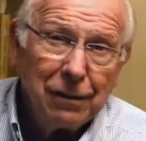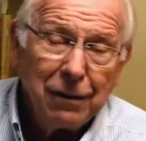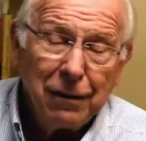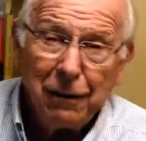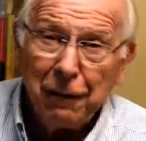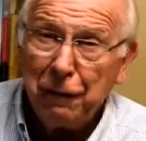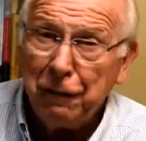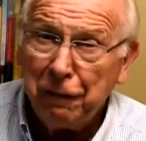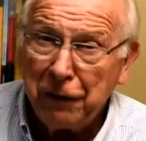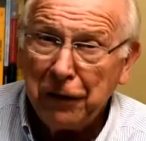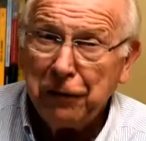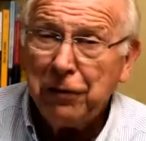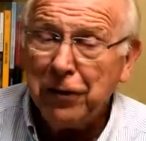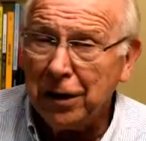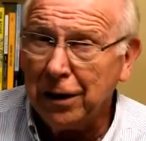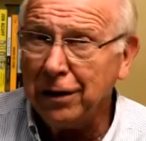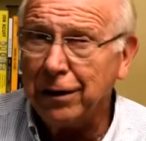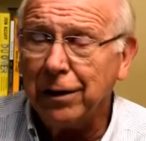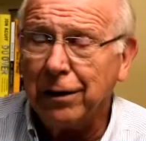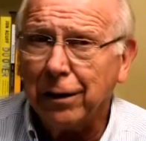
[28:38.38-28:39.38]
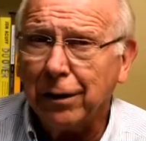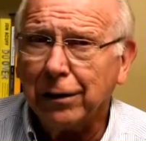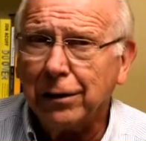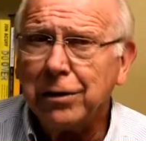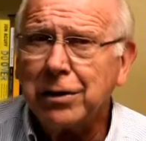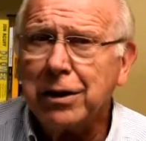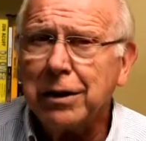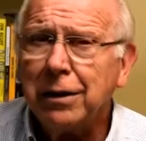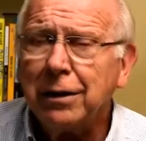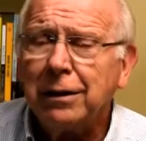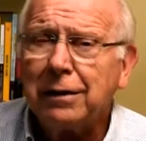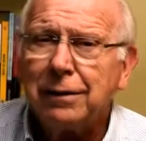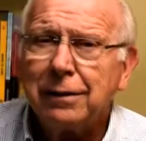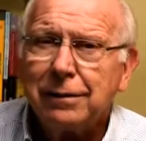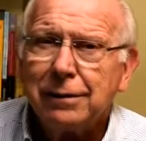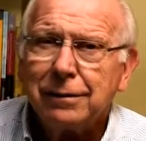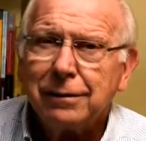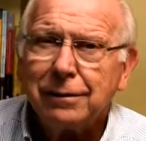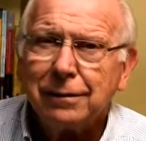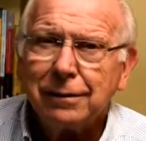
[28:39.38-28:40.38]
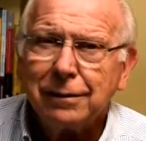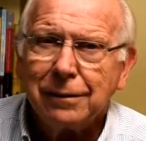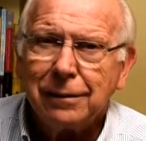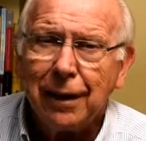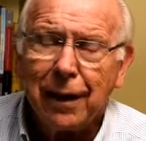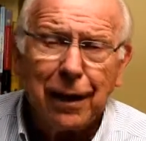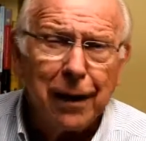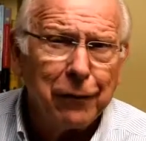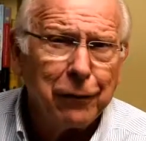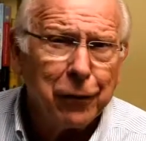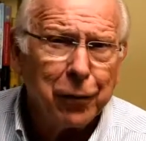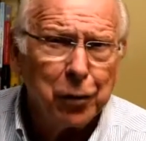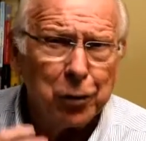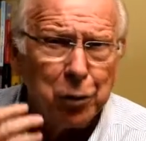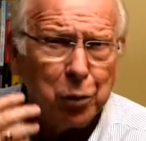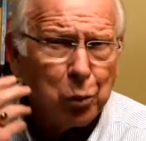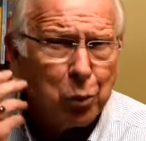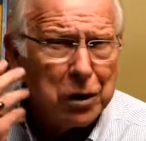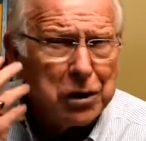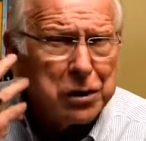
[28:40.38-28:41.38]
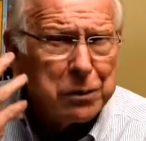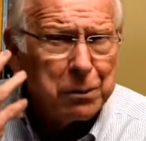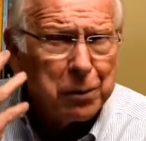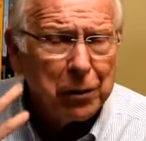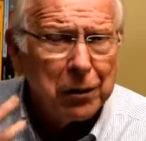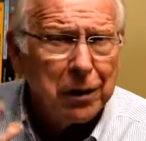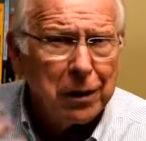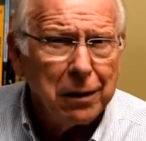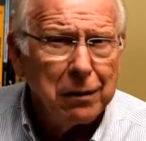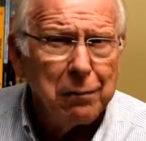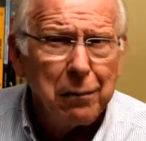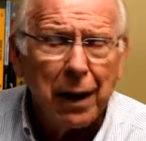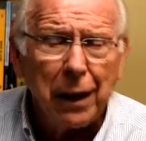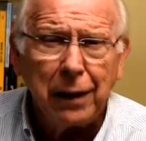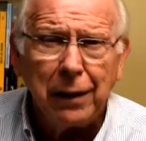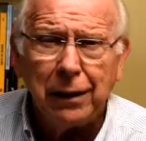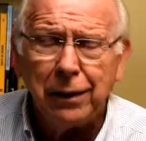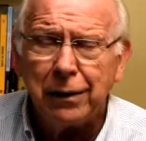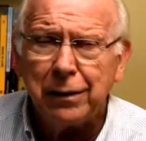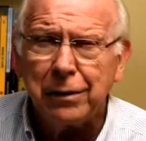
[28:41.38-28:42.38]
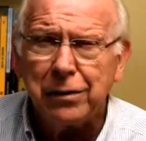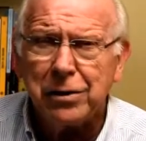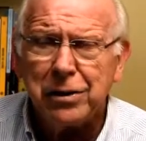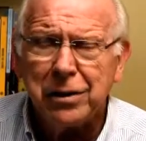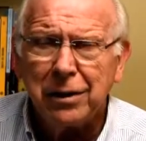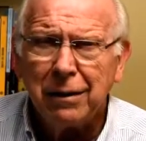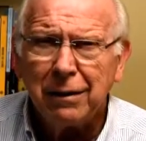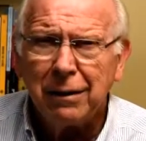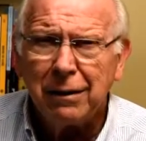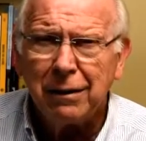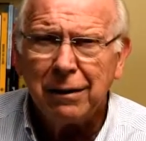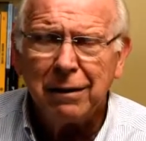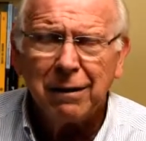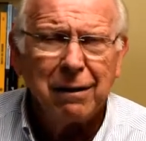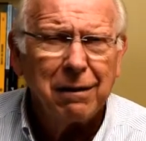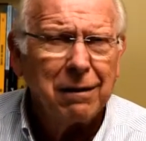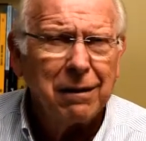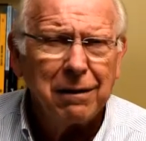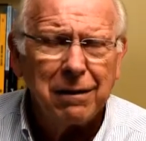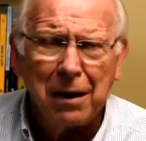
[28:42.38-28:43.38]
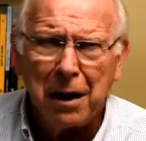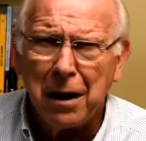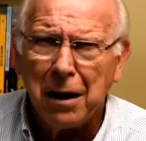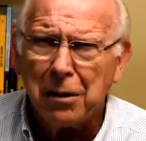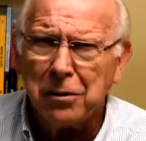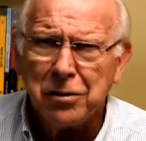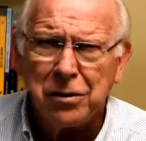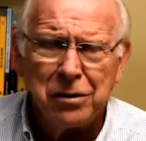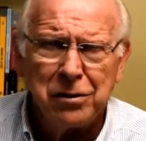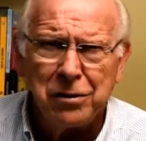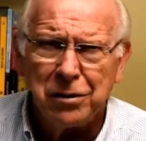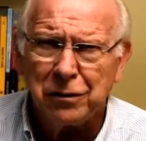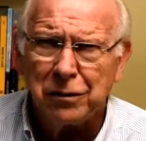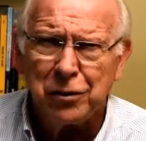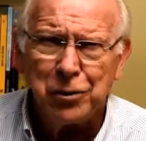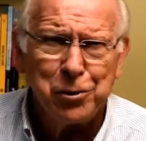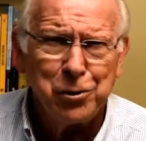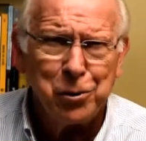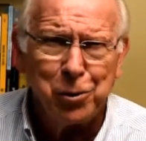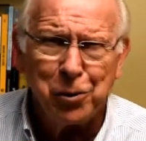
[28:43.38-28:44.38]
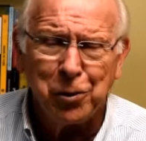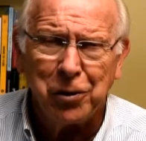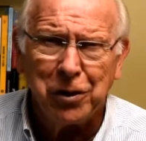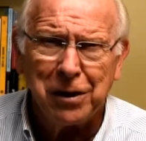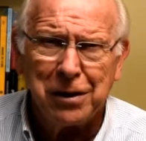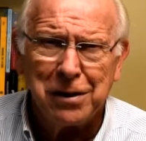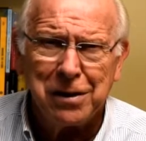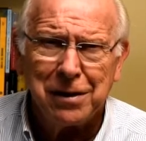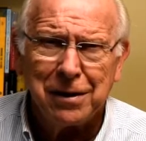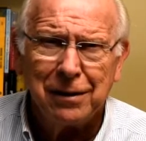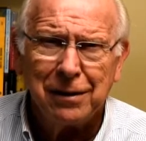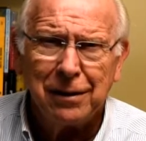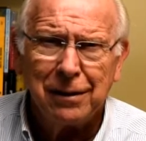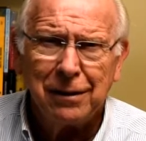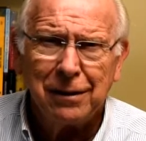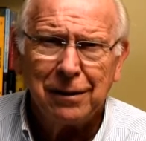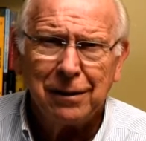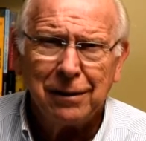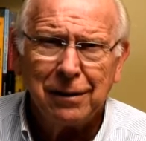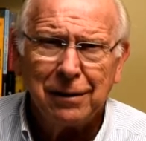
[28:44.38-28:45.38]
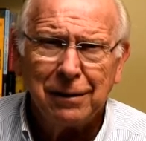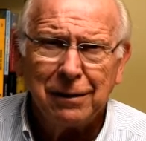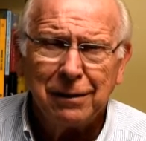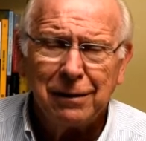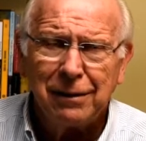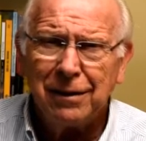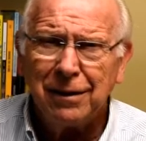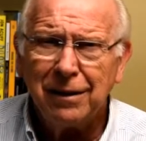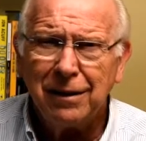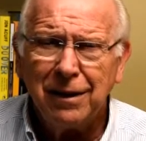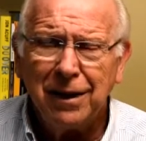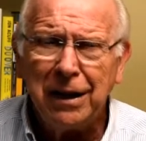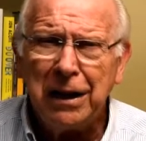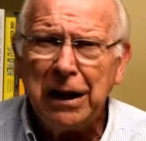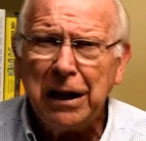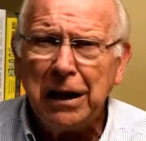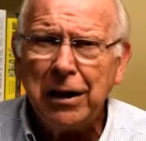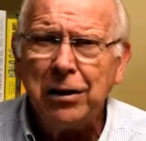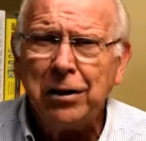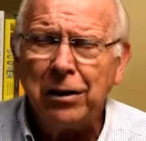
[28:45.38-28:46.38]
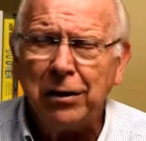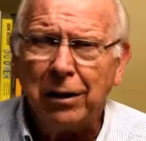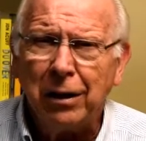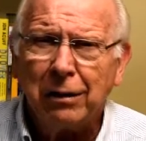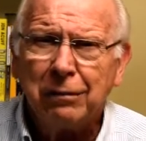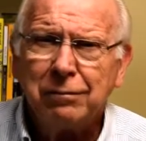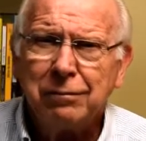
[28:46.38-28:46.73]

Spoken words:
50 years, I have heard whispered in my ears thousands of stories in India,